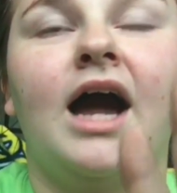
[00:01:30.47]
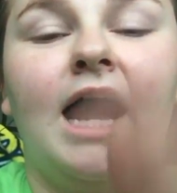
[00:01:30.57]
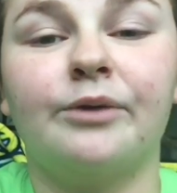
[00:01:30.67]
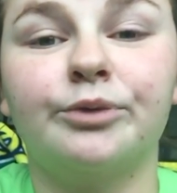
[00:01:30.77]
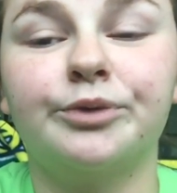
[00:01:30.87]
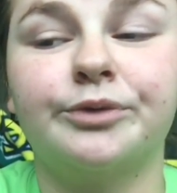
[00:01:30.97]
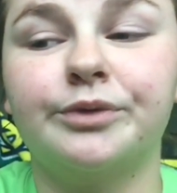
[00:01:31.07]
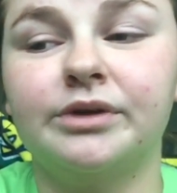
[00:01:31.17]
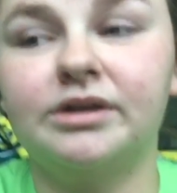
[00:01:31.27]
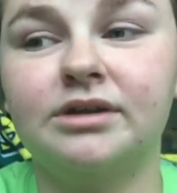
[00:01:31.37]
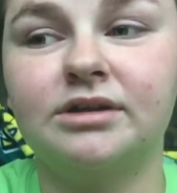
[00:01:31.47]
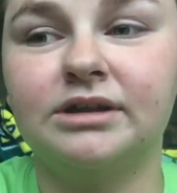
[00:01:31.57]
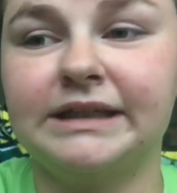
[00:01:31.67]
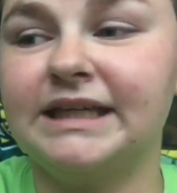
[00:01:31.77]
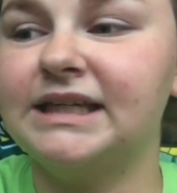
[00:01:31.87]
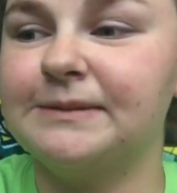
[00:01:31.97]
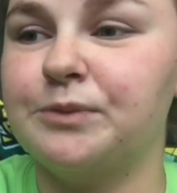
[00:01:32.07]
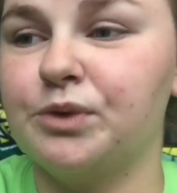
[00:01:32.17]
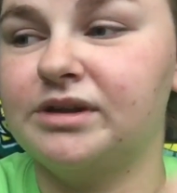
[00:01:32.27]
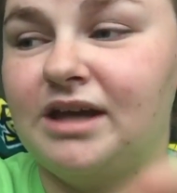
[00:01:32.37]
I will get in
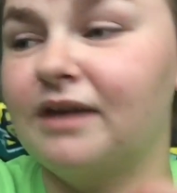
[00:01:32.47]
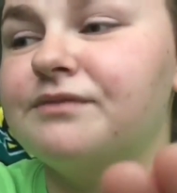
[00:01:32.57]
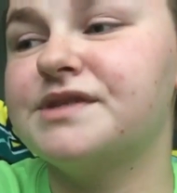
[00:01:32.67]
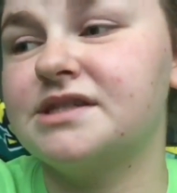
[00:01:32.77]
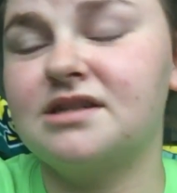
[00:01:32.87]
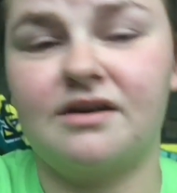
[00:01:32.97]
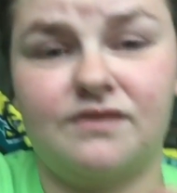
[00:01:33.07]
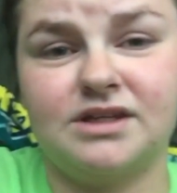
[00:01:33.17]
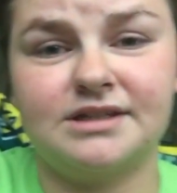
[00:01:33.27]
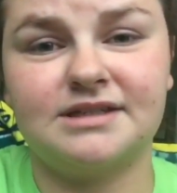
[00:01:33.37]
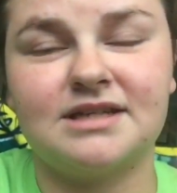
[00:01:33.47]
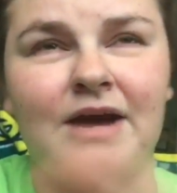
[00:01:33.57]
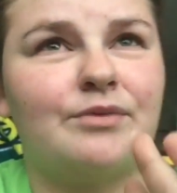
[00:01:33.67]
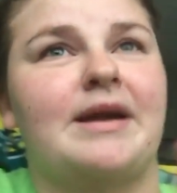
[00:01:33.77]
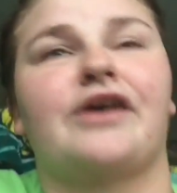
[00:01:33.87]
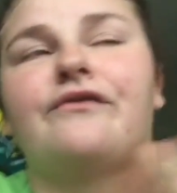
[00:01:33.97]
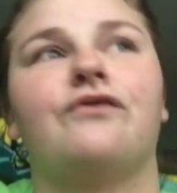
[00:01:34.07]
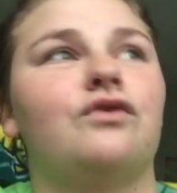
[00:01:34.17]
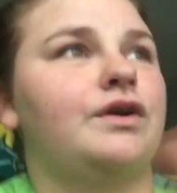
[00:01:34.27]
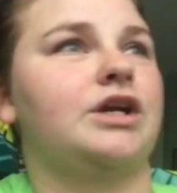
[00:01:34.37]
more depths of this and I will make a
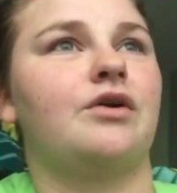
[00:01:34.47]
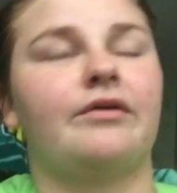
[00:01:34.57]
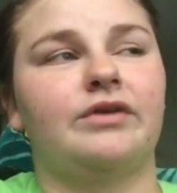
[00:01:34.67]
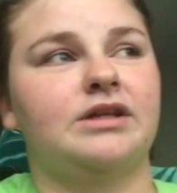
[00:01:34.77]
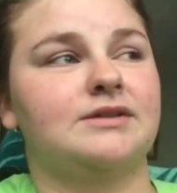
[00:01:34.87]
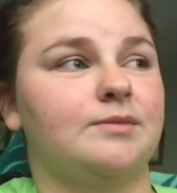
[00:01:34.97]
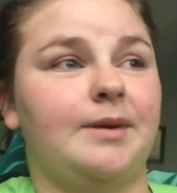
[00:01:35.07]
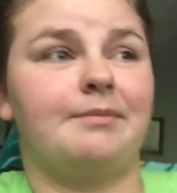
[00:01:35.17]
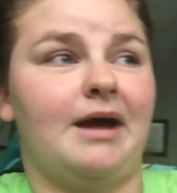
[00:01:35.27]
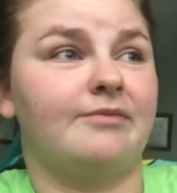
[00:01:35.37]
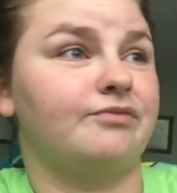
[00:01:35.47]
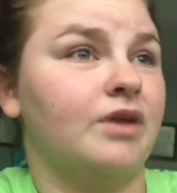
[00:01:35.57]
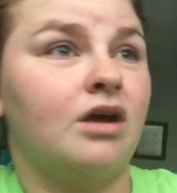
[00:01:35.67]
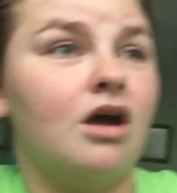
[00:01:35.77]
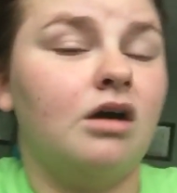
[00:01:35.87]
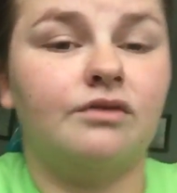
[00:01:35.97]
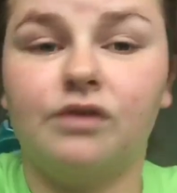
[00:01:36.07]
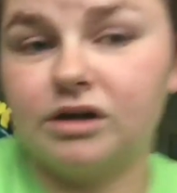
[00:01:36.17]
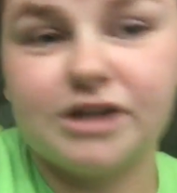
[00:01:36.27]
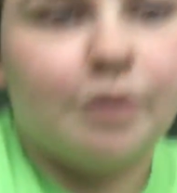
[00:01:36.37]
full video of it. This will be my
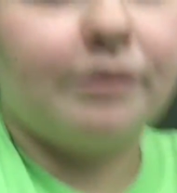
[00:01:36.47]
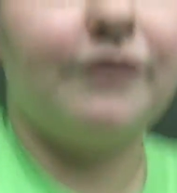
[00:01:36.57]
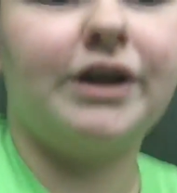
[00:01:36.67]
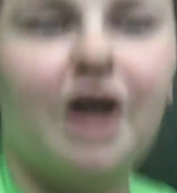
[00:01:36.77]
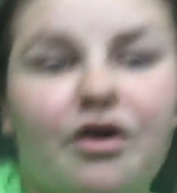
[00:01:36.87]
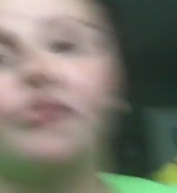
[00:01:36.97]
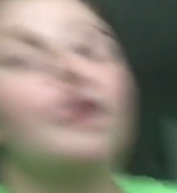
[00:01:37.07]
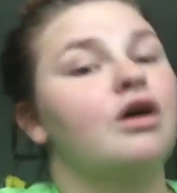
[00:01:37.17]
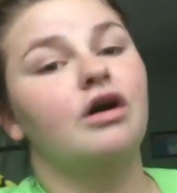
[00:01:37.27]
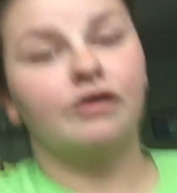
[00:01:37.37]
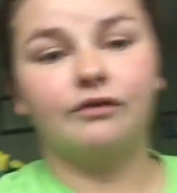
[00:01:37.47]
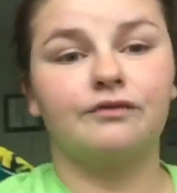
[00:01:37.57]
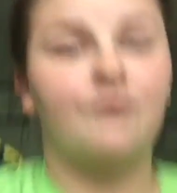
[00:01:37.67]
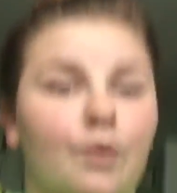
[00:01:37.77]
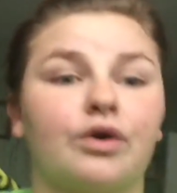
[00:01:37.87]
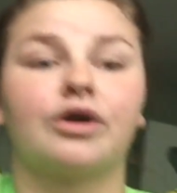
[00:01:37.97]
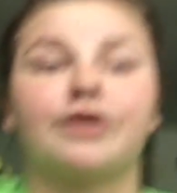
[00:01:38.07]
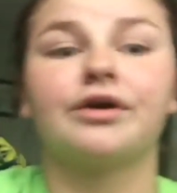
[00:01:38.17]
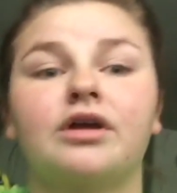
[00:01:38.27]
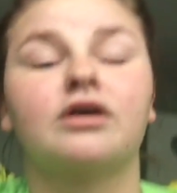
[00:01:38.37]
Vlogtober video
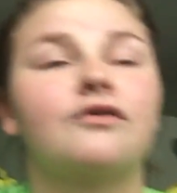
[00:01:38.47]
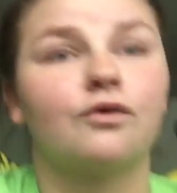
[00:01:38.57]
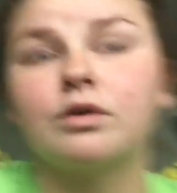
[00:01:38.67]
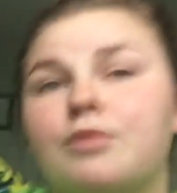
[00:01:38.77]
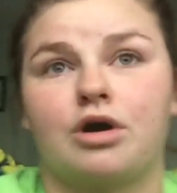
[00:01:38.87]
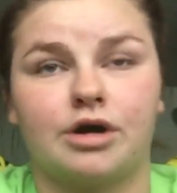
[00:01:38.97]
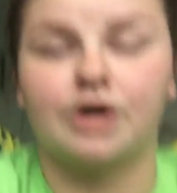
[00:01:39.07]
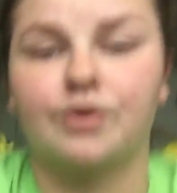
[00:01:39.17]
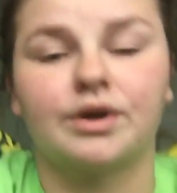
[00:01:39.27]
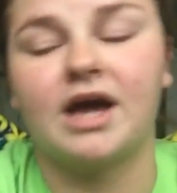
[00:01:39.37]
for tomorrow.